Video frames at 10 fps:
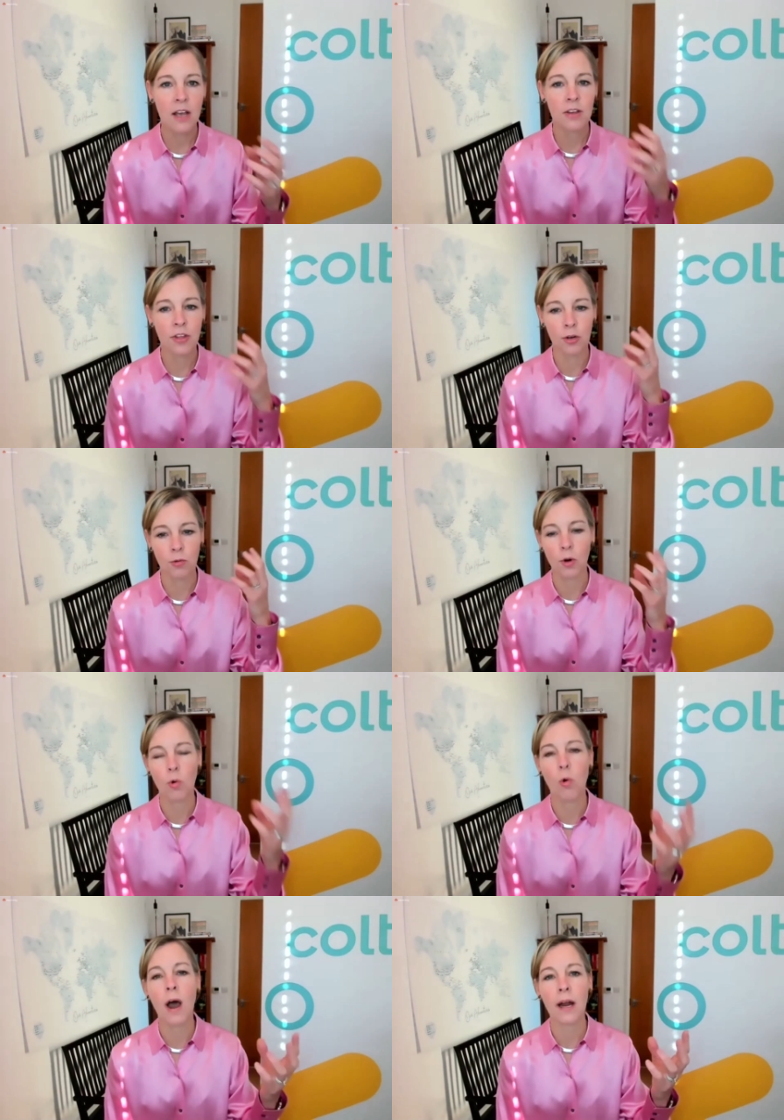that are
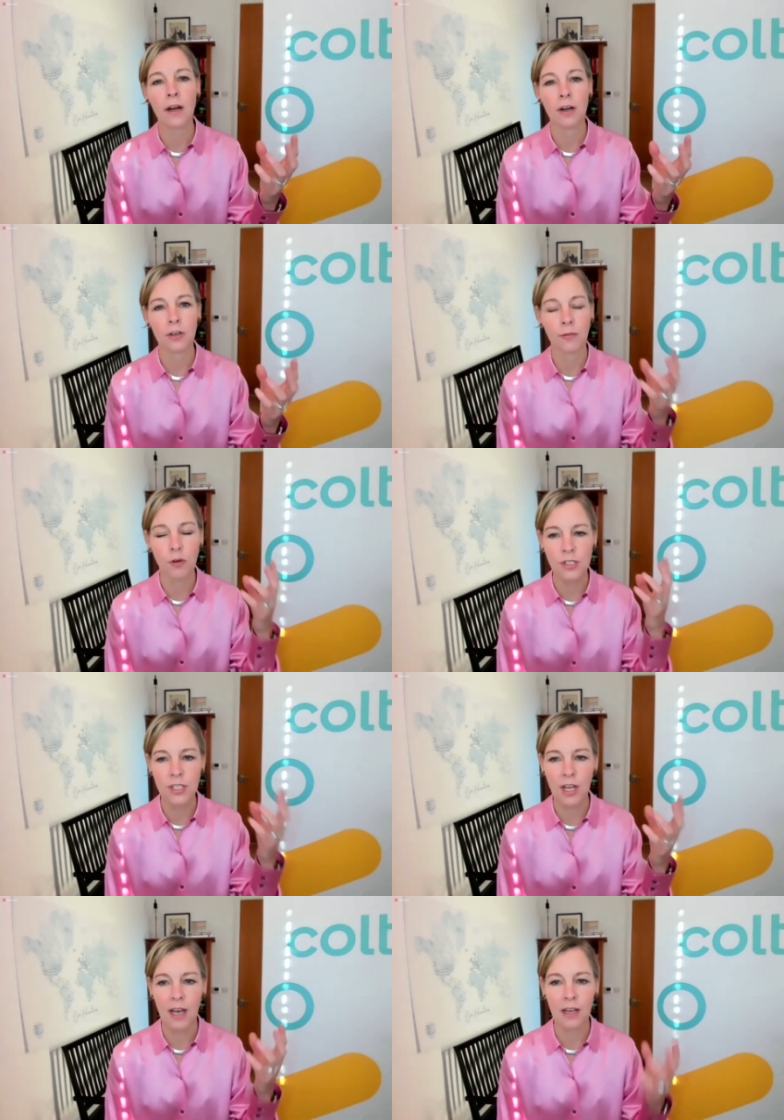required for
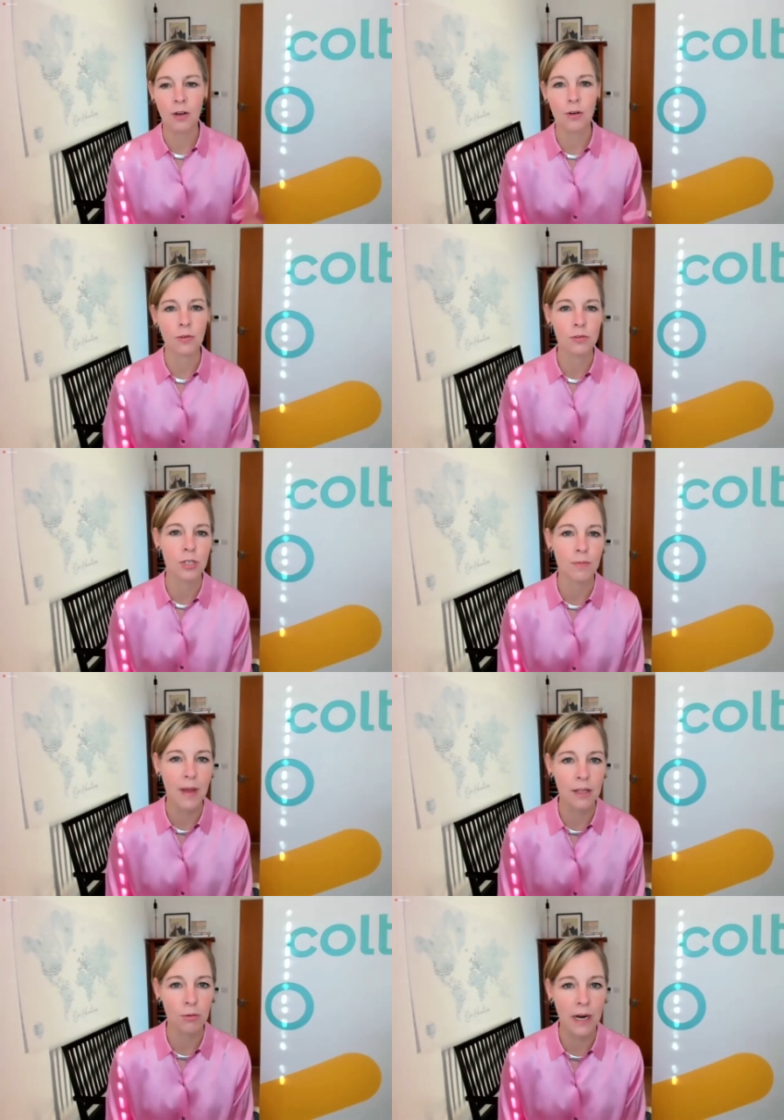CIOs to
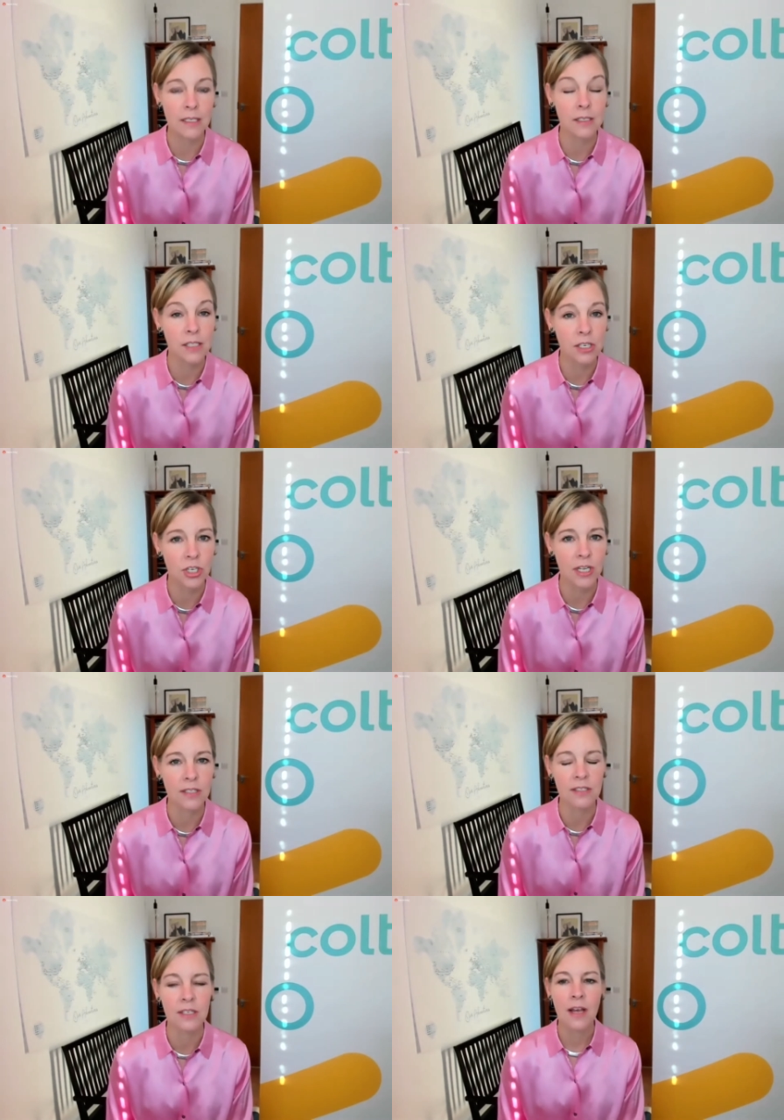make the right
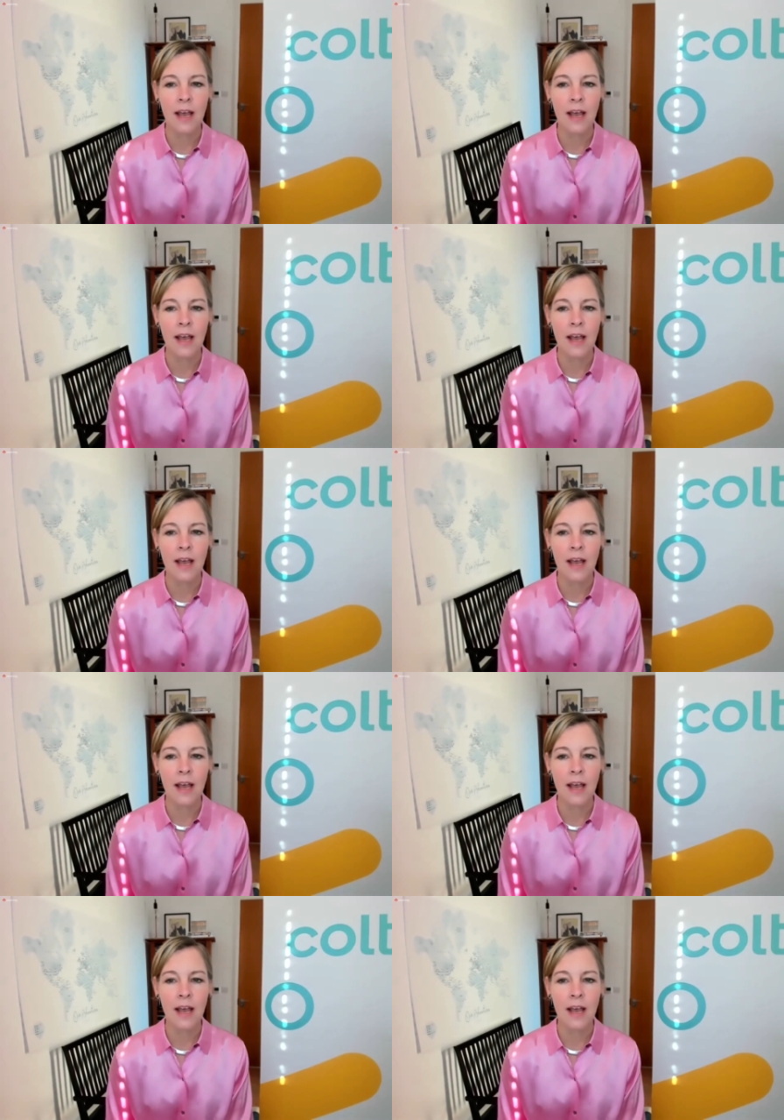decisions